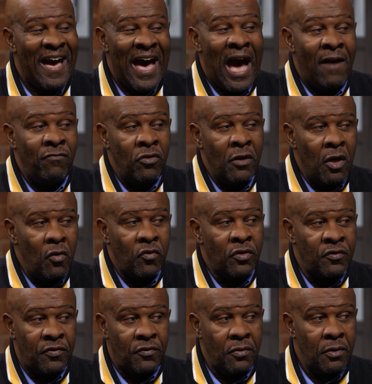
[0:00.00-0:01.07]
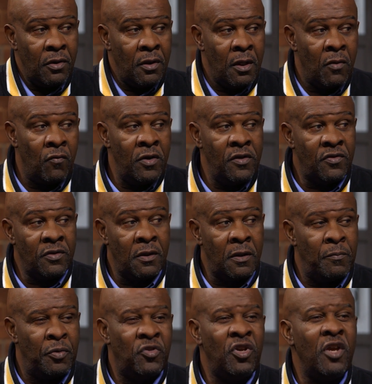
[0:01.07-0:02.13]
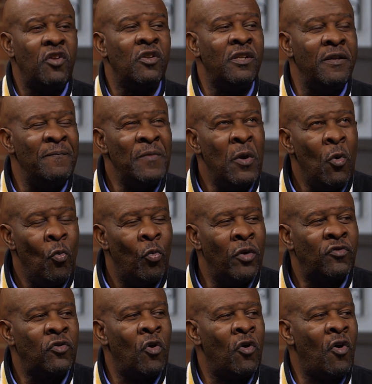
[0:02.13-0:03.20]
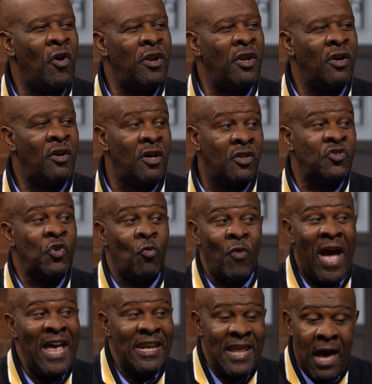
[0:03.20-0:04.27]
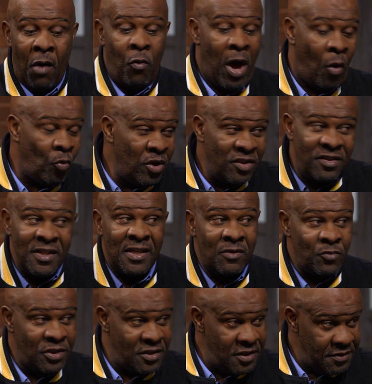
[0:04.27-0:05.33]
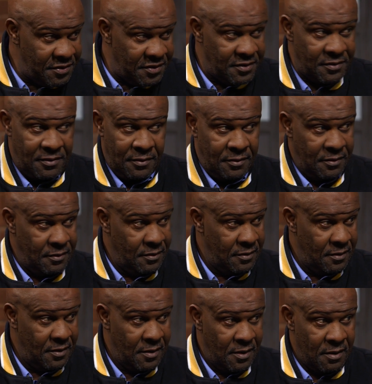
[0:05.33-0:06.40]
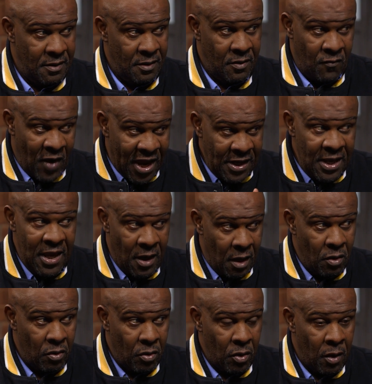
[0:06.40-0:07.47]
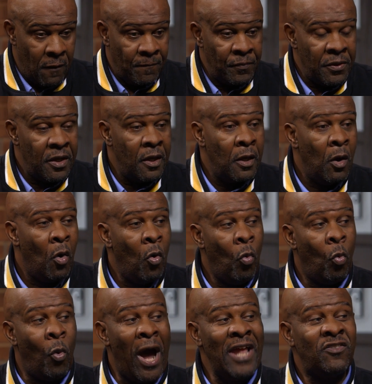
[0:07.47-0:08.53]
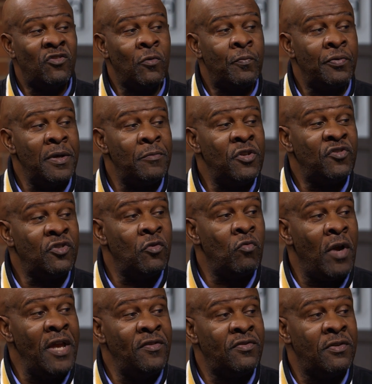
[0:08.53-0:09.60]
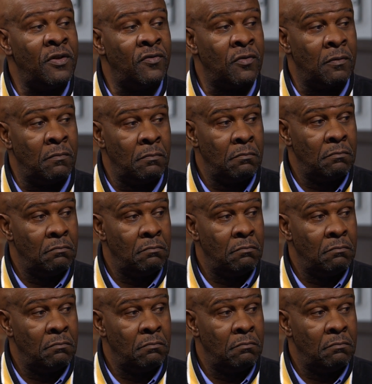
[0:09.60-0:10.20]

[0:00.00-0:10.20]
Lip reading: I've noticed here recently, particularly what's going on in the culture right now while we're dealing with this, right now, white supremacy racism